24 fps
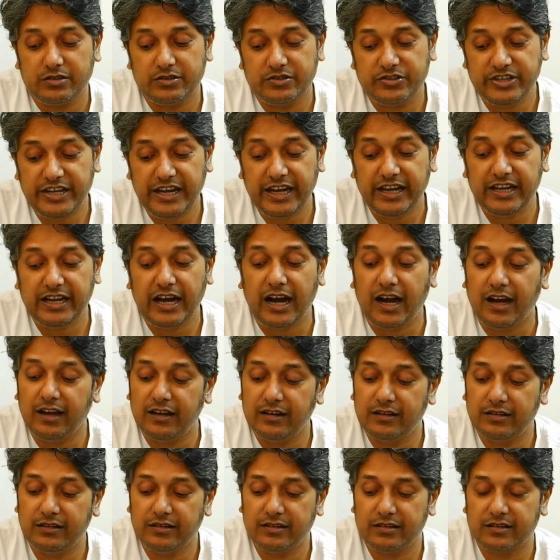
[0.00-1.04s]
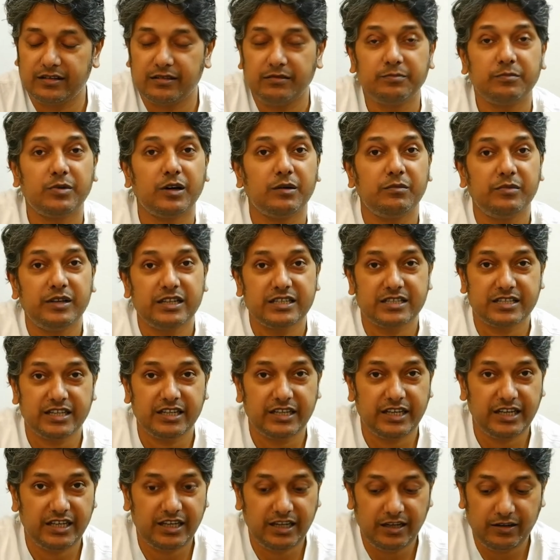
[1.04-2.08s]
Jane Eyre, published
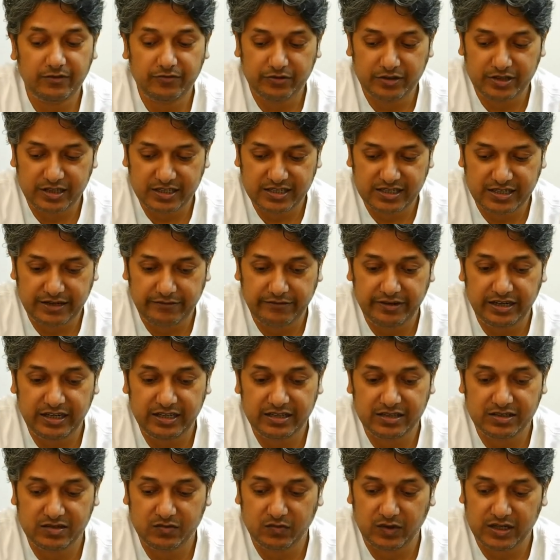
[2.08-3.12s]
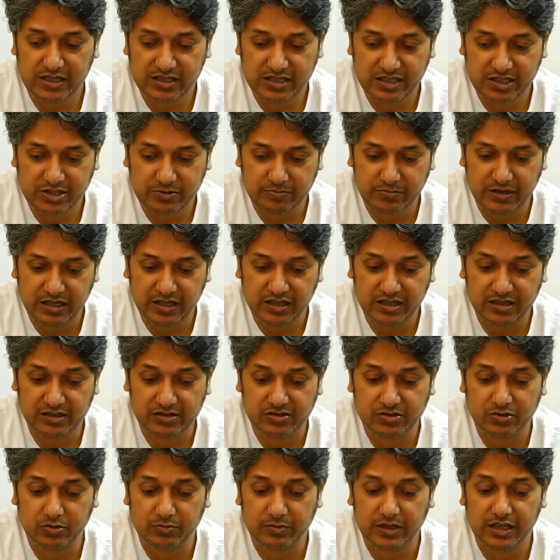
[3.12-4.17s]
in 1847, is one such
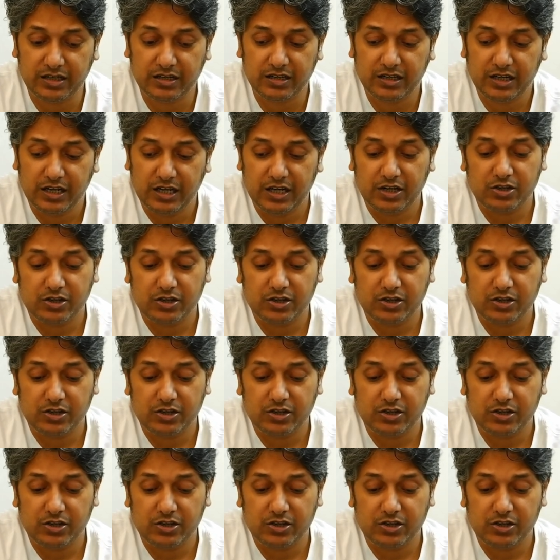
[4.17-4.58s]
Bildungsroman.